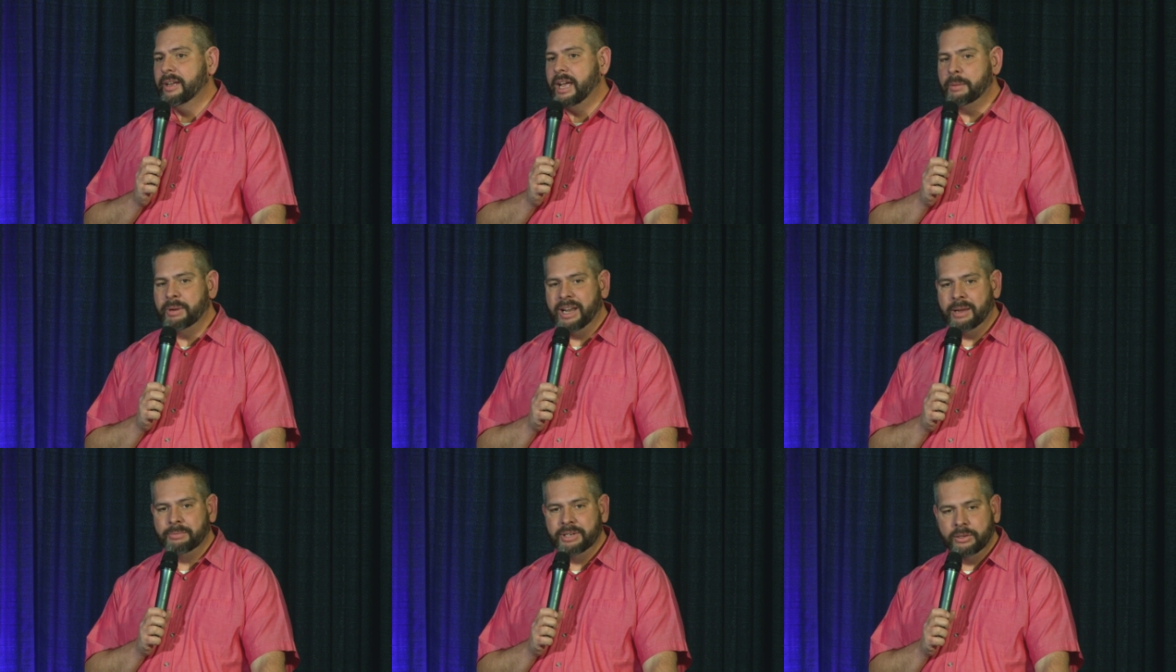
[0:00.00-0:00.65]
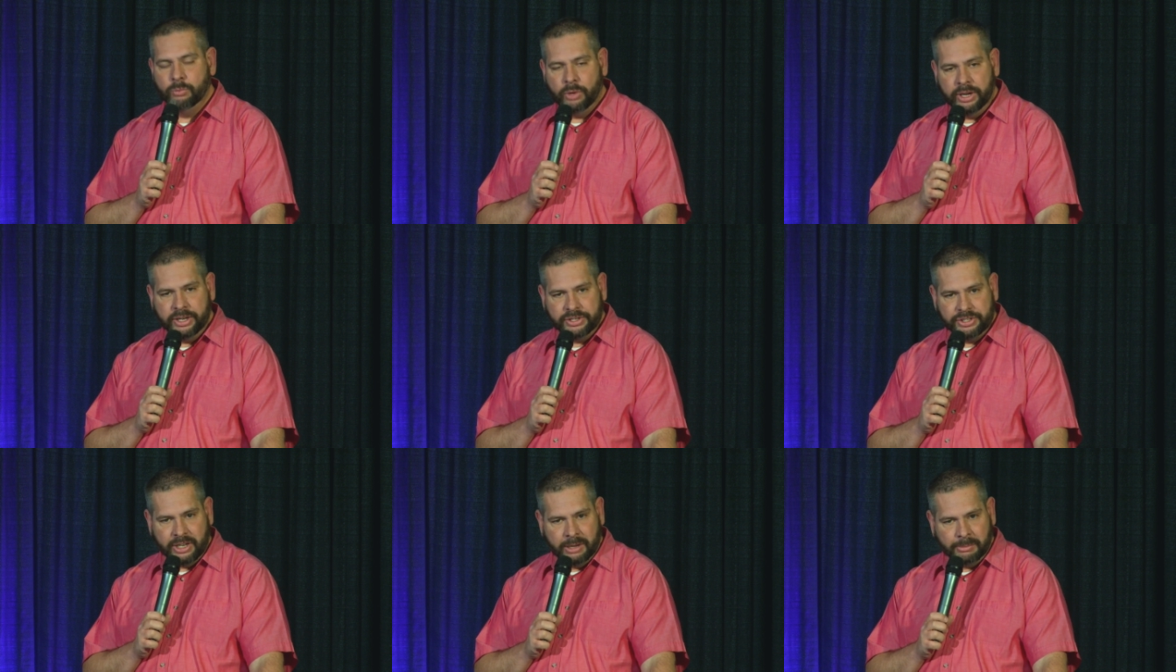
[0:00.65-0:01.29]
Abraham didn't want
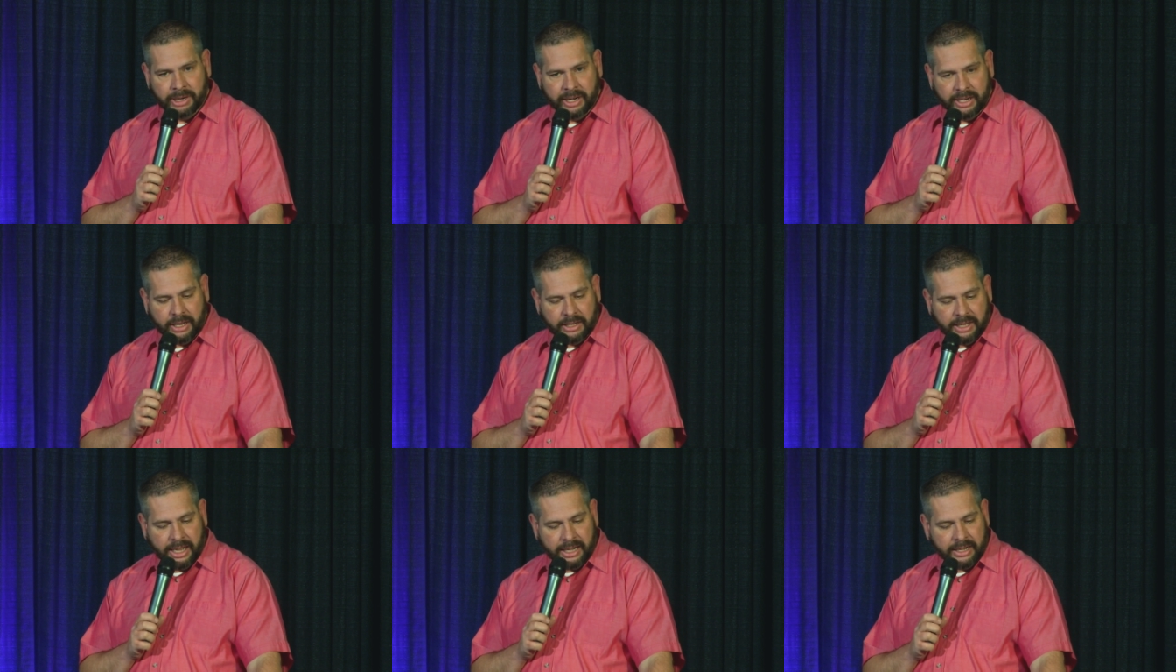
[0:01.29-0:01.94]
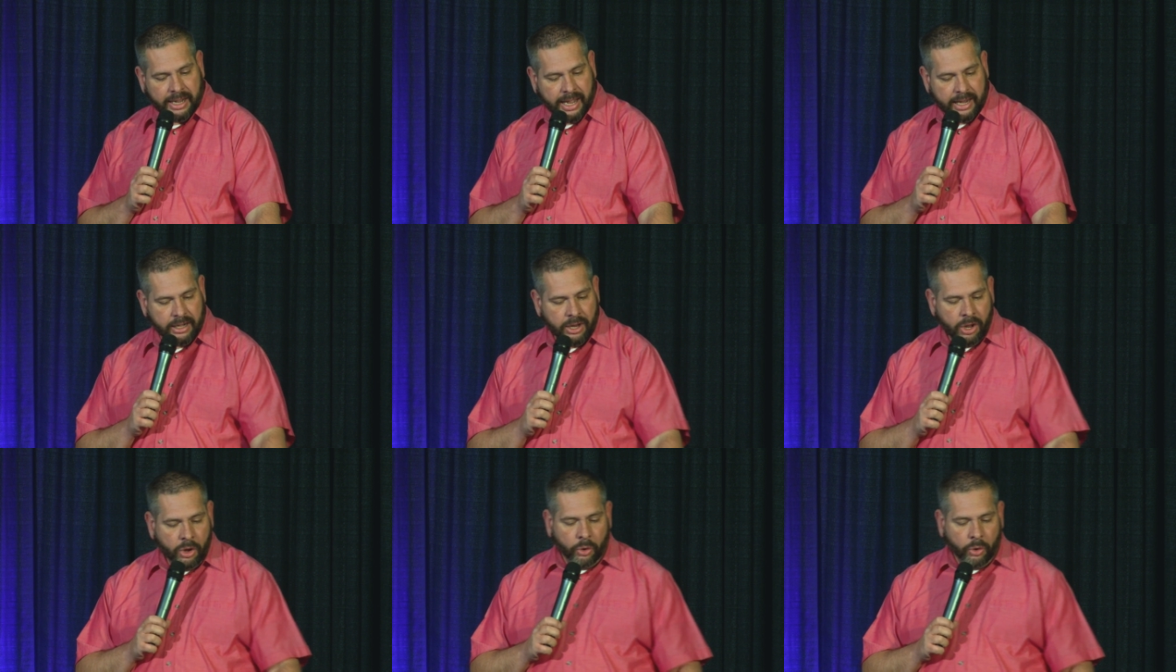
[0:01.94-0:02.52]
his son marrying a Canaanite.